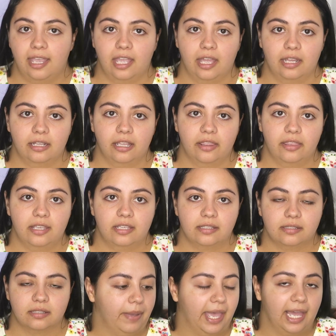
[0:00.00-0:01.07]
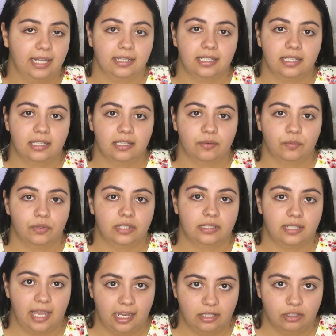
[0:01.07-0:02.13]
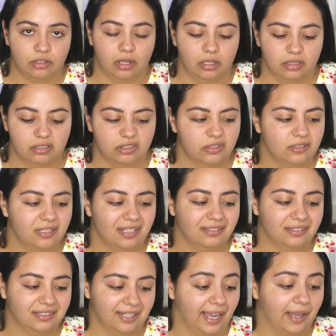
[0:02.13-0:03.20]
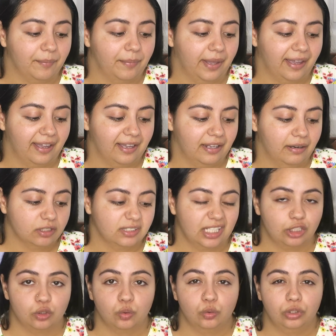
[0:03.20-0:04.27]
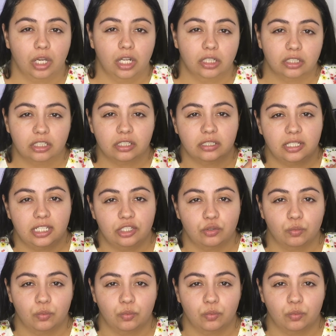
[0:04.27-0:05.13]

and this palette was $8, so it's not that bad. So it's like $2 each